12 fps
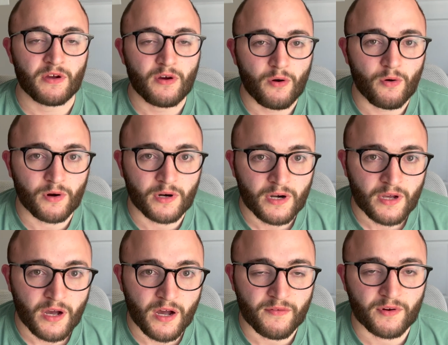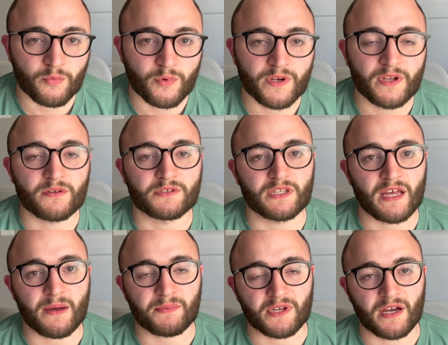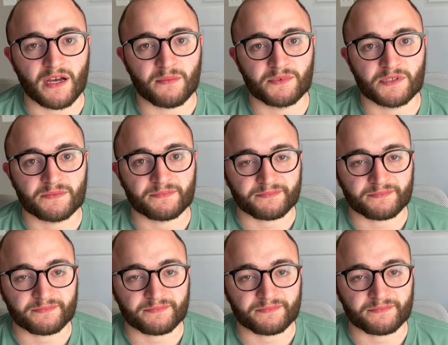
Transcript: or other Windows laptops.